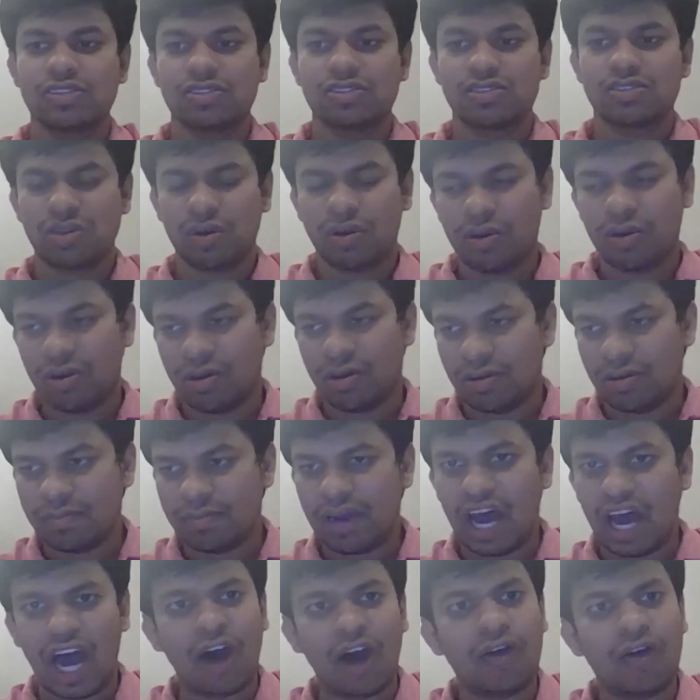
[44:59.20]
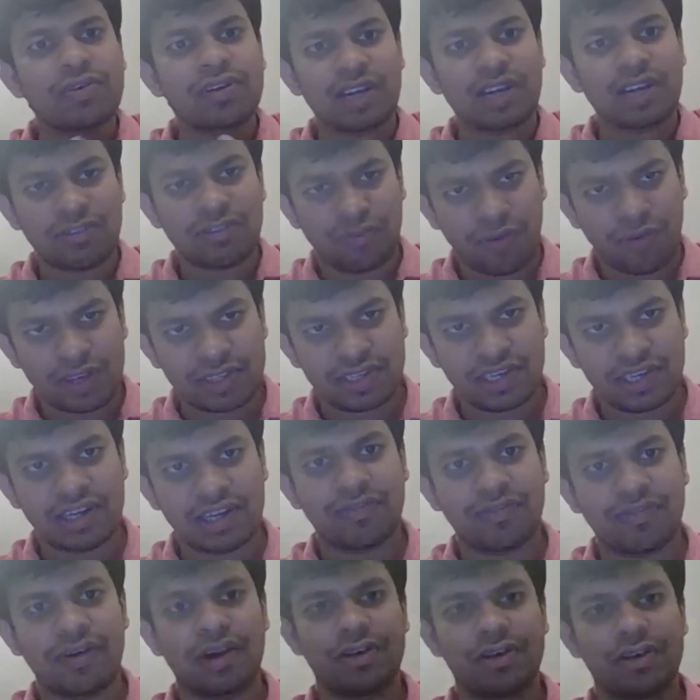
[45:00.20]
So how tough was it
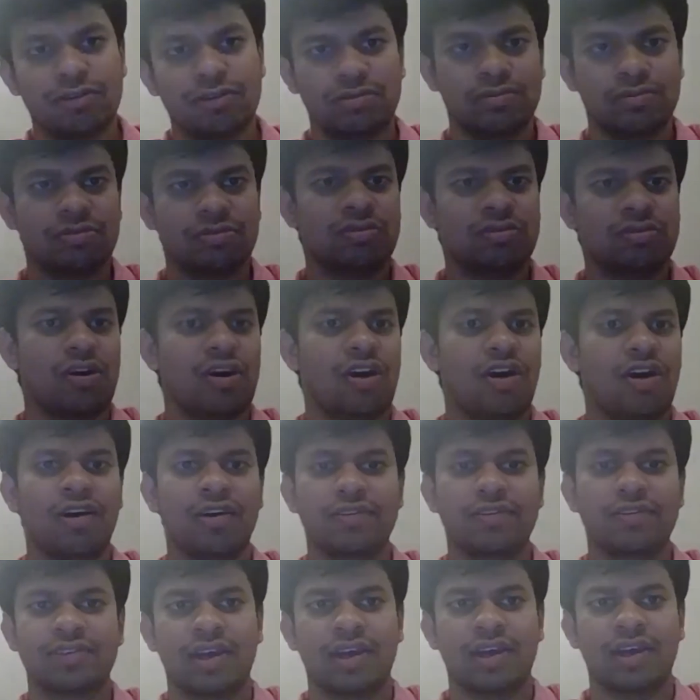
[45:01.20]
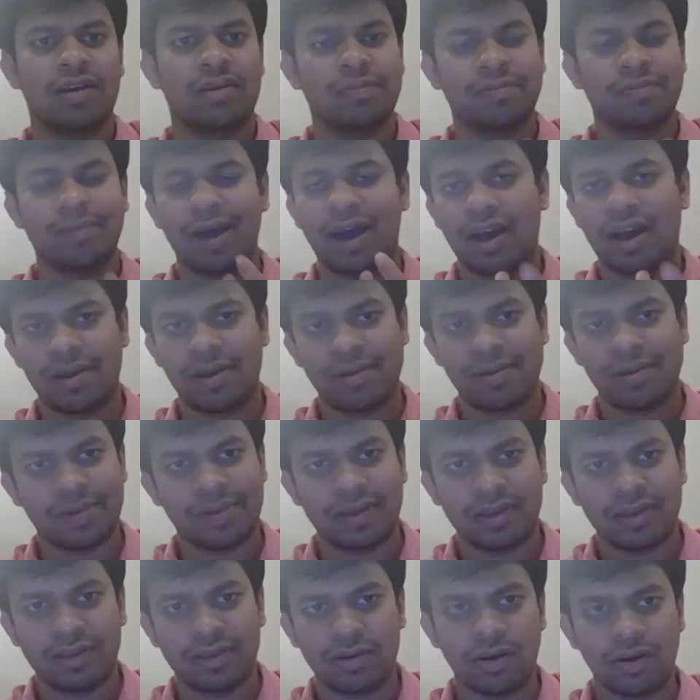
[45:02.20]
for you, or say,
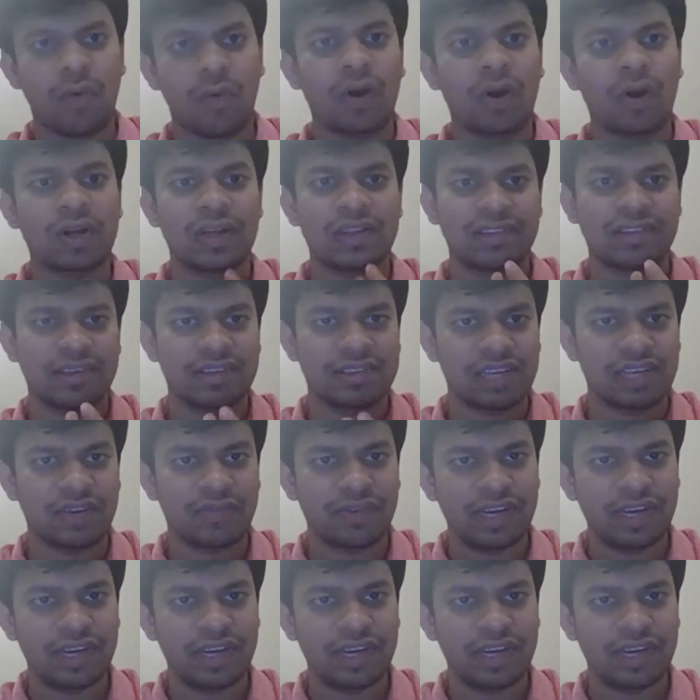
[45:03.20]
what are things that we